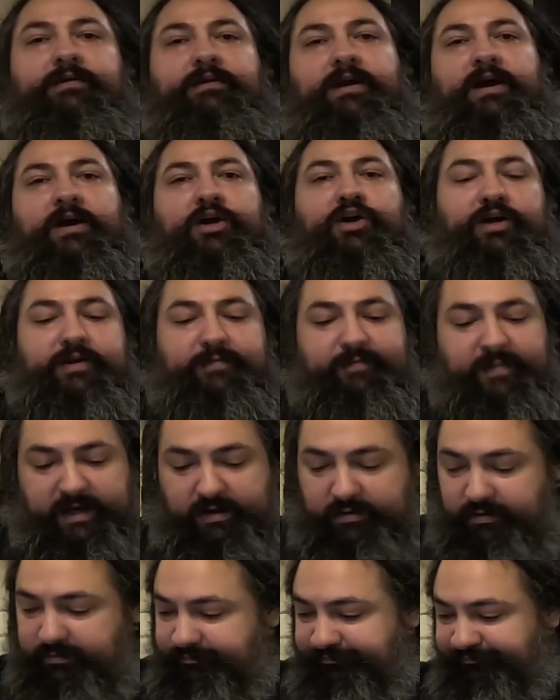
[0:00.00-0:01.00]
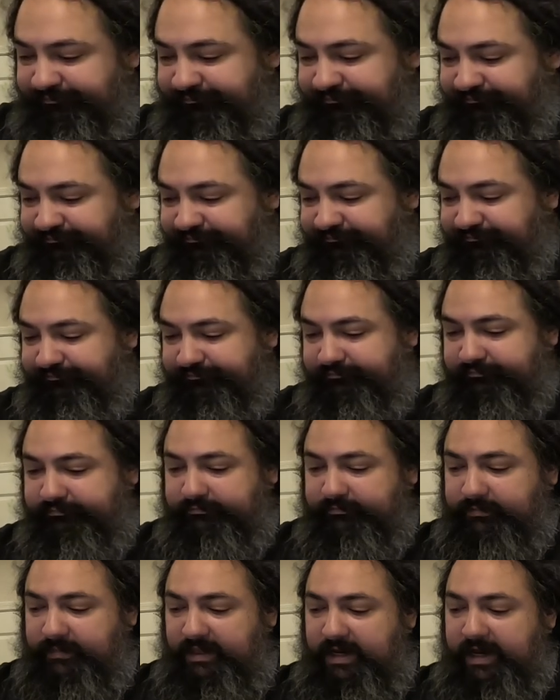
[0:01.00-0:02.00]
a good meal.
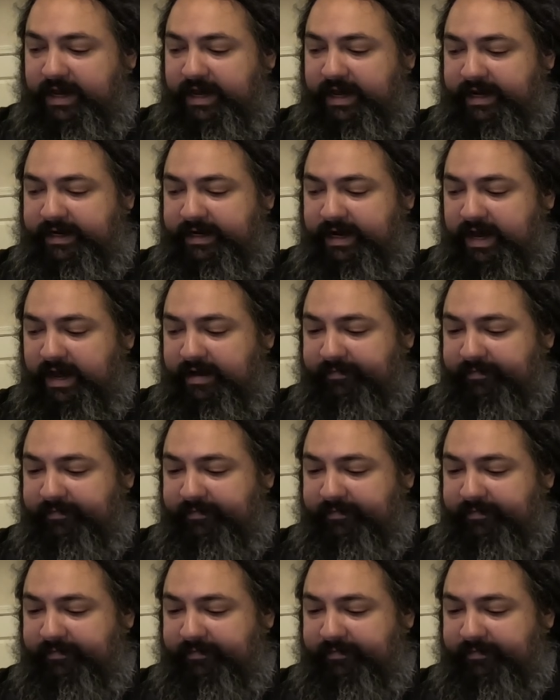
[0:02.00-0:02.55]
And